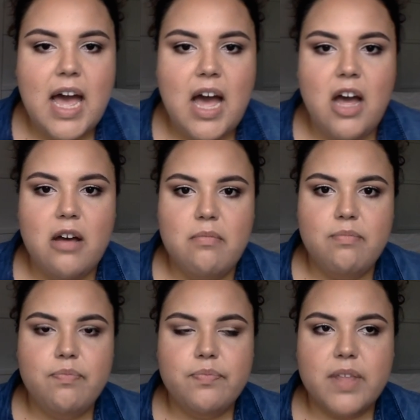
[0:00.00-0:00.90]

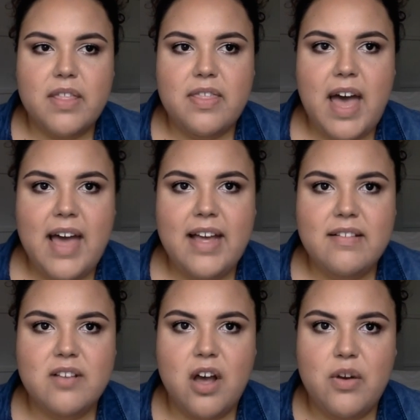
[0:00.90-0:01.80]
that
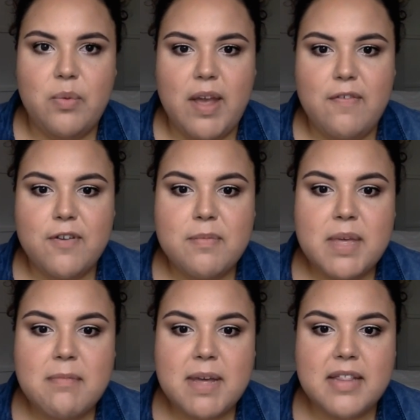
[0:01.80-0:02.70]
has gone away for
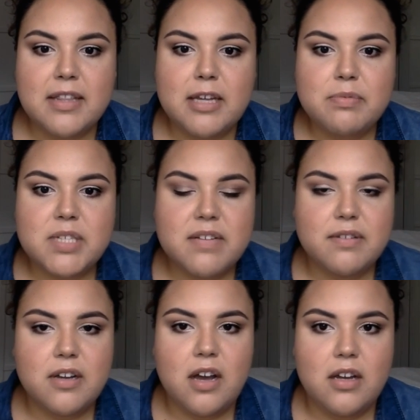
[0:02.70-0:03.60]
me. My lips have
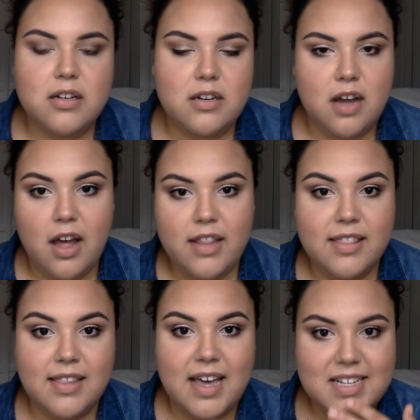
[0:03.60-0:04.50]

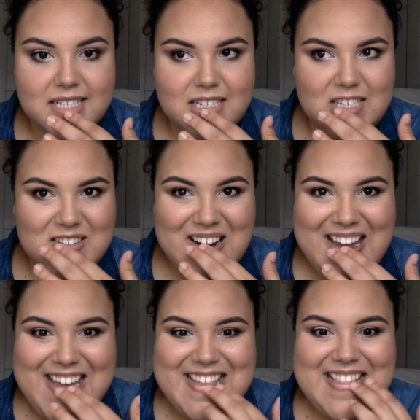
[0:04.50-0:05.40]
gotten less
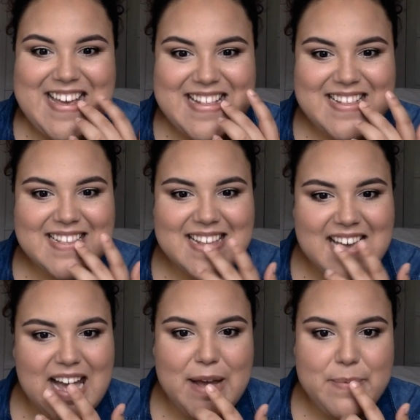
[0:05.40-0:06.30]
dry, less
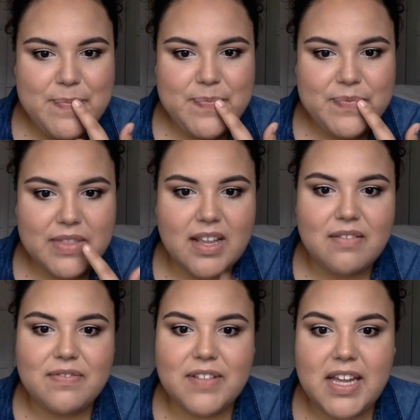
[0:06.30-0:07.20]

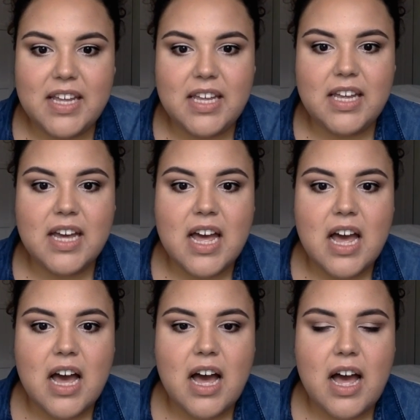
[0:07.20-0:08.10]
flaky.
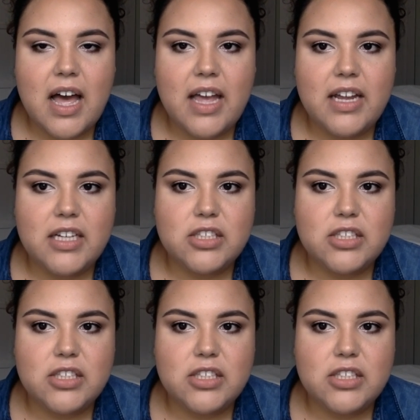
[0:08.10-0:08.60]
I